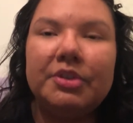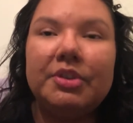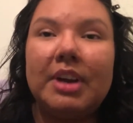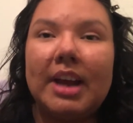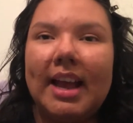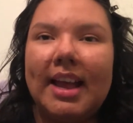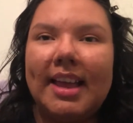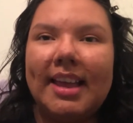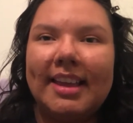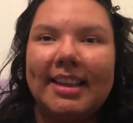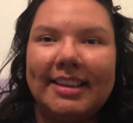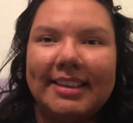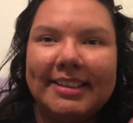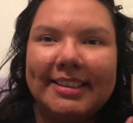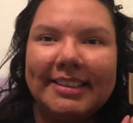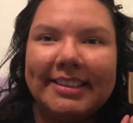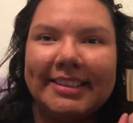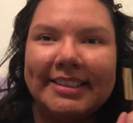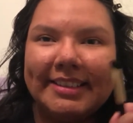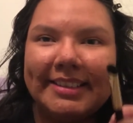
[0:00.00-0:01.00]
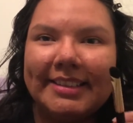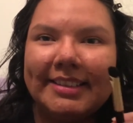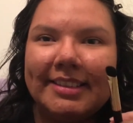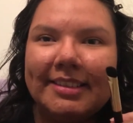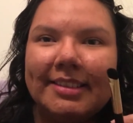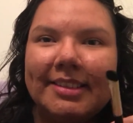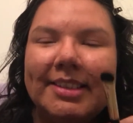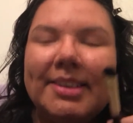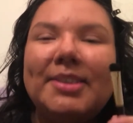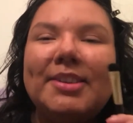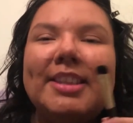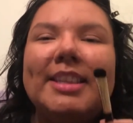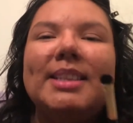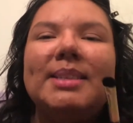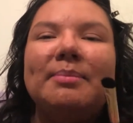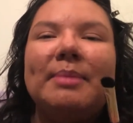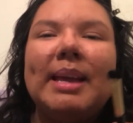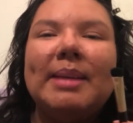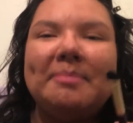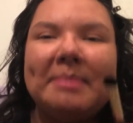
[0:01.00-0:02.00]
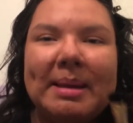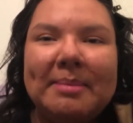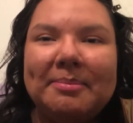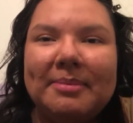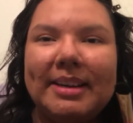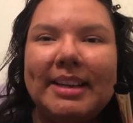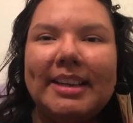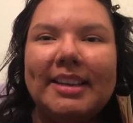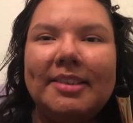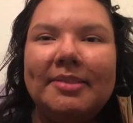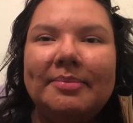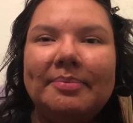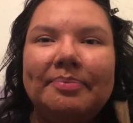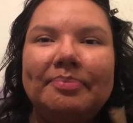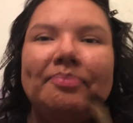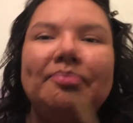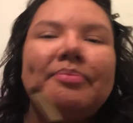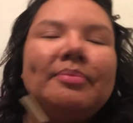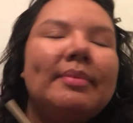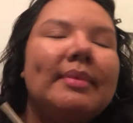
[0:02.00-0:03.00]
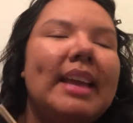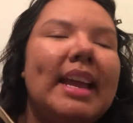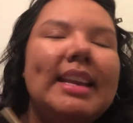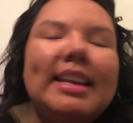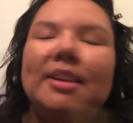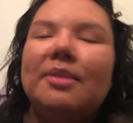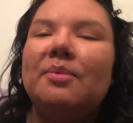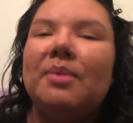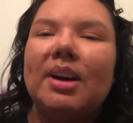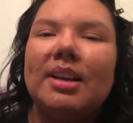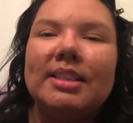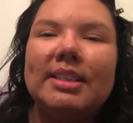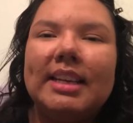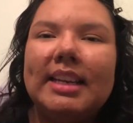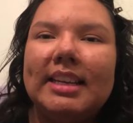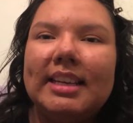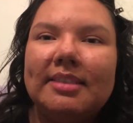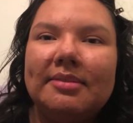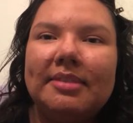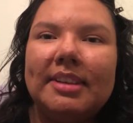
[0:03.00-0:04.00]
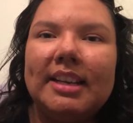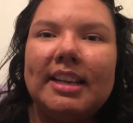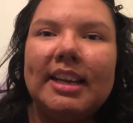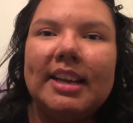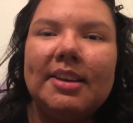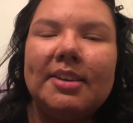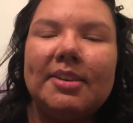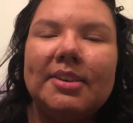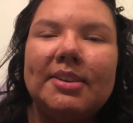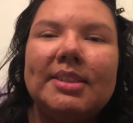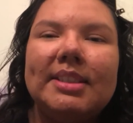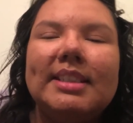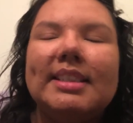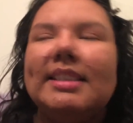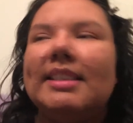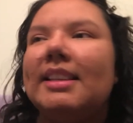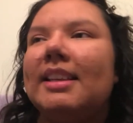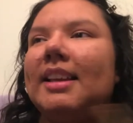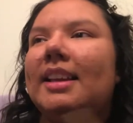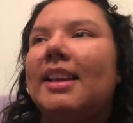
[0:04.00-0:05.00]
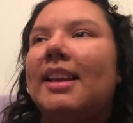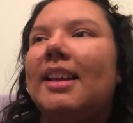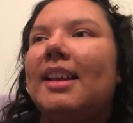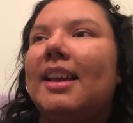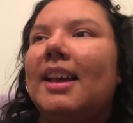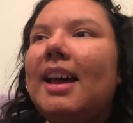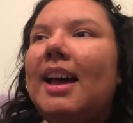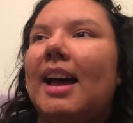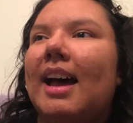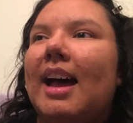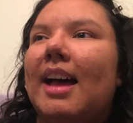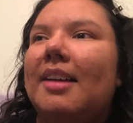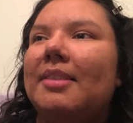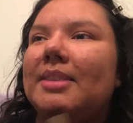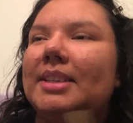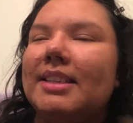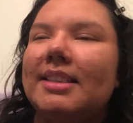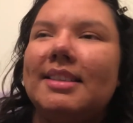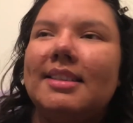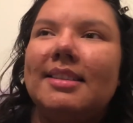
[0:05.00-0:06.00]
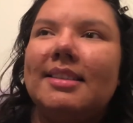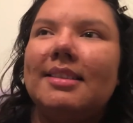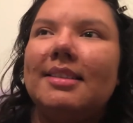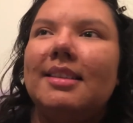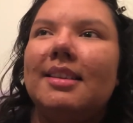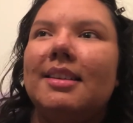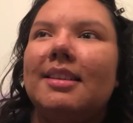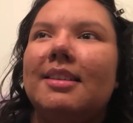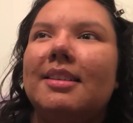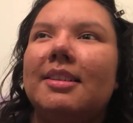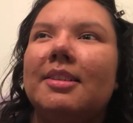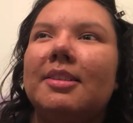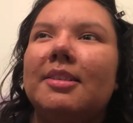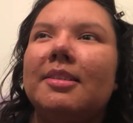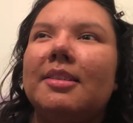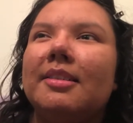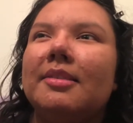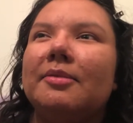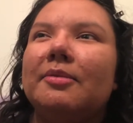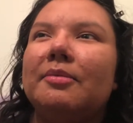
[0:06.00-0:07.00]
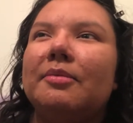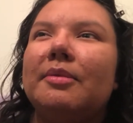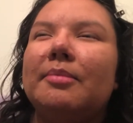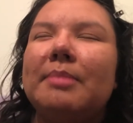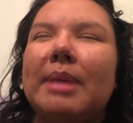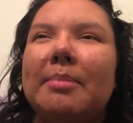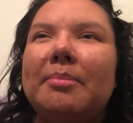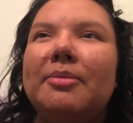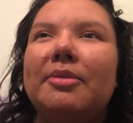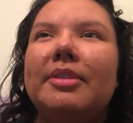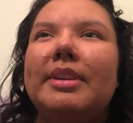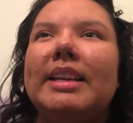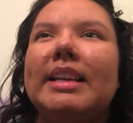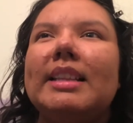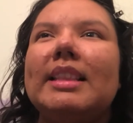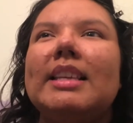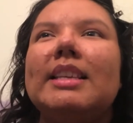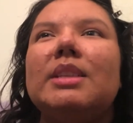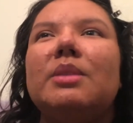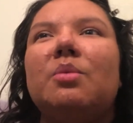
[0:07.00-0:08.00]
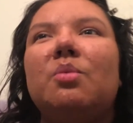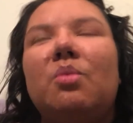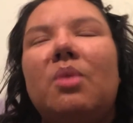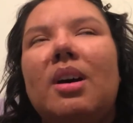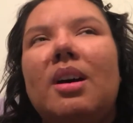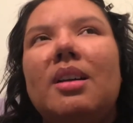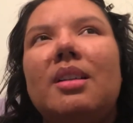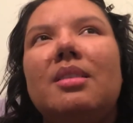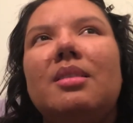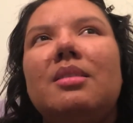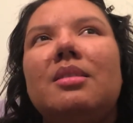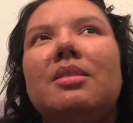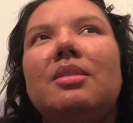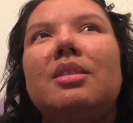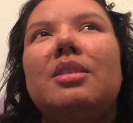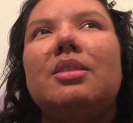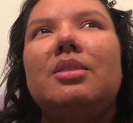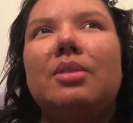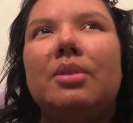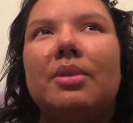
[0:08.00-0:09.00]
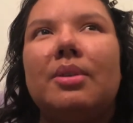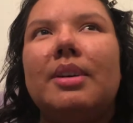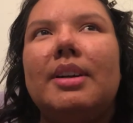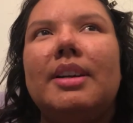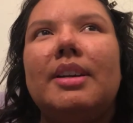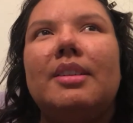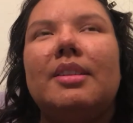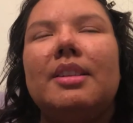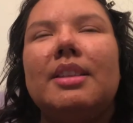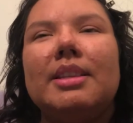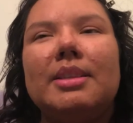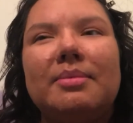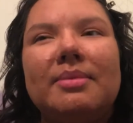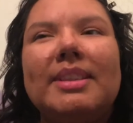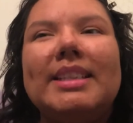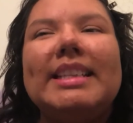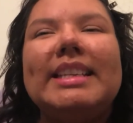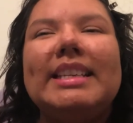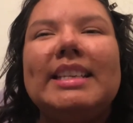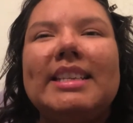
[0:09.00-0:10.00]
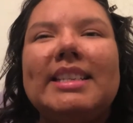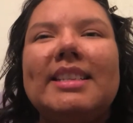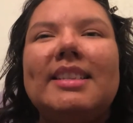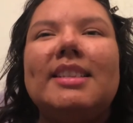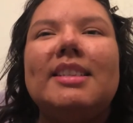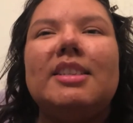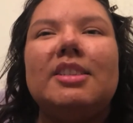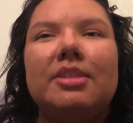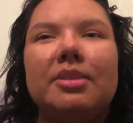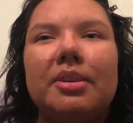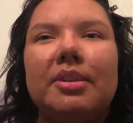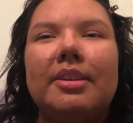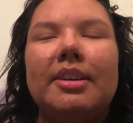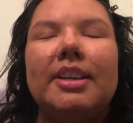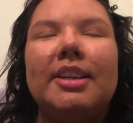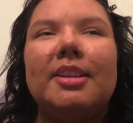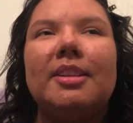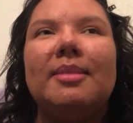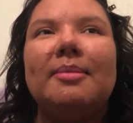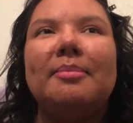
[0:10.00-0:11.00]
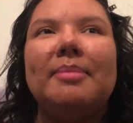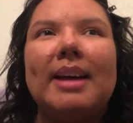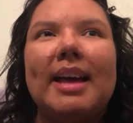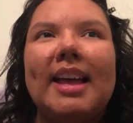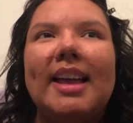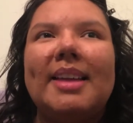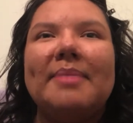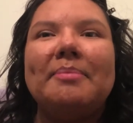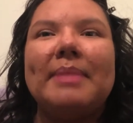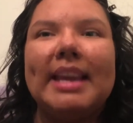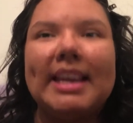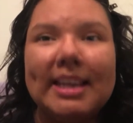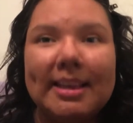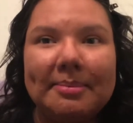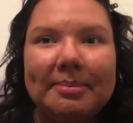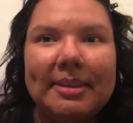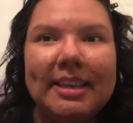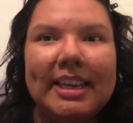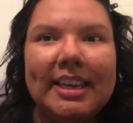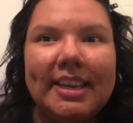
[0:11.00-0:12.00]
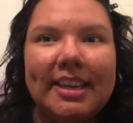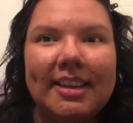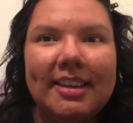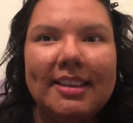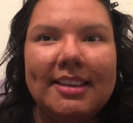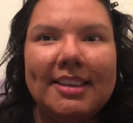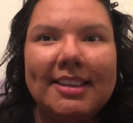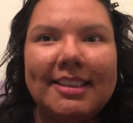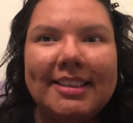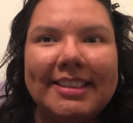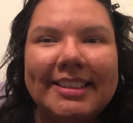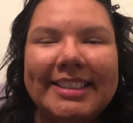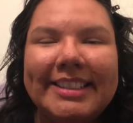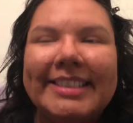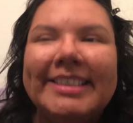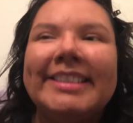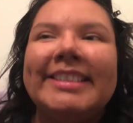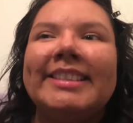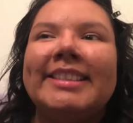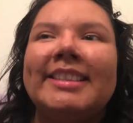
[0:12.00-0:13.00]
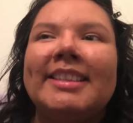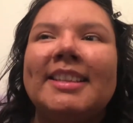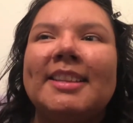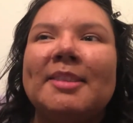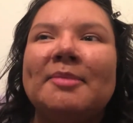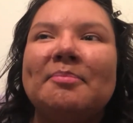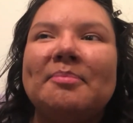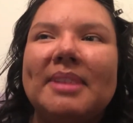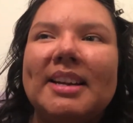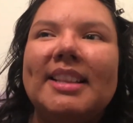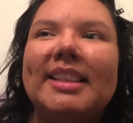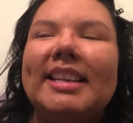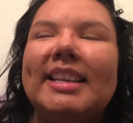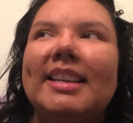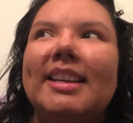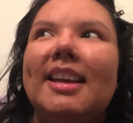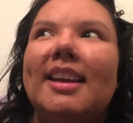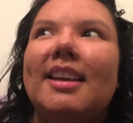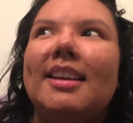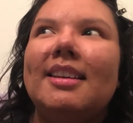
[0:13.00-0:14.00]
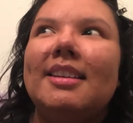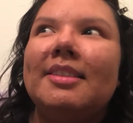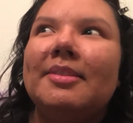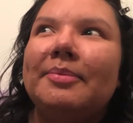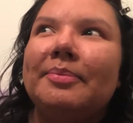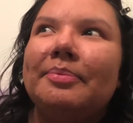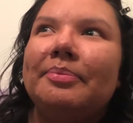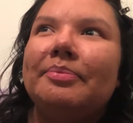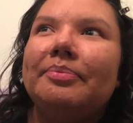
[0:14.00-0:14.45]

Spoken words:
try do this by memory. I didn't watch any videos. I'm just remembering this one tutorial, this one easy tutorial by Makeup Geek, Marlena,